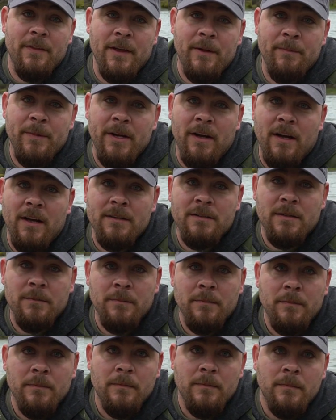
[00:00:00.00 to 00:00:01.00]
that'd be awesome.
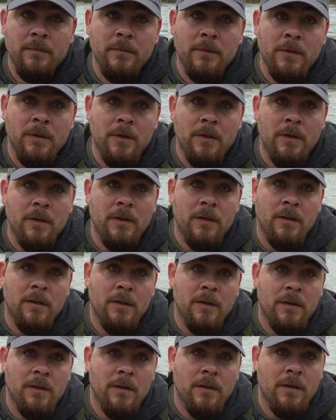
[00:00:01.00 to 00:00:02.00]
Why don't you
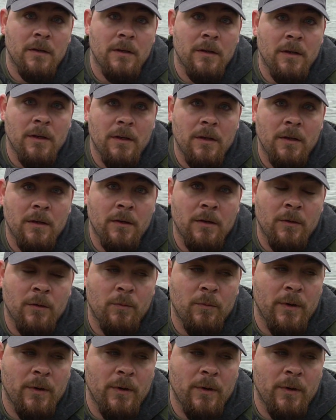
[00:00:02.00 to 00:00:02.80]
recap it for us?